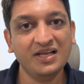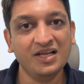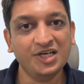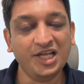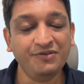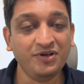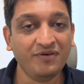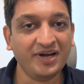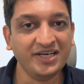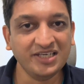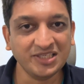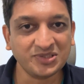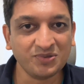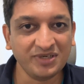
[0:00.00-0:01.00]
Now, if you have
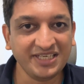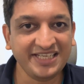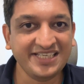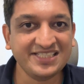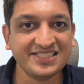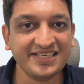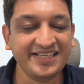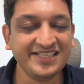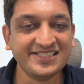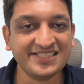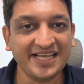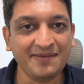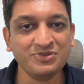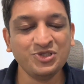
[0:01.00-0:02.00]
understood these three
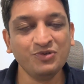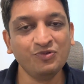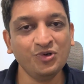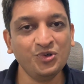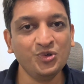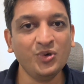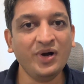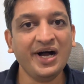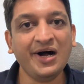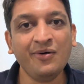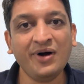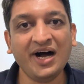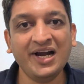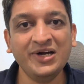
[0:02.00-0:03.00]
steps, you would know
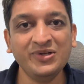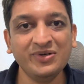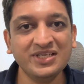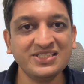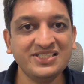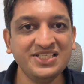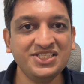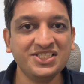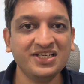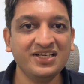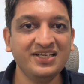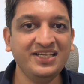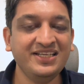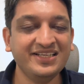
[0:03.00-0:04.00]
how arduous the
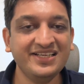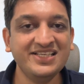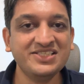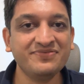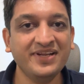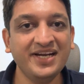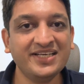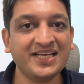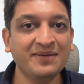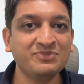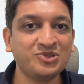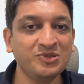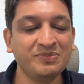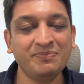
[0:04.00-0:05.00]
journey is when it
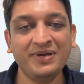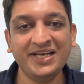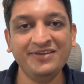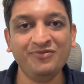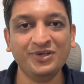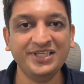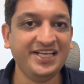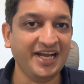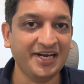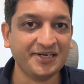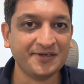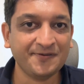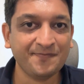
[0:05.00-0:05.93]
comes to preparing for the C A T.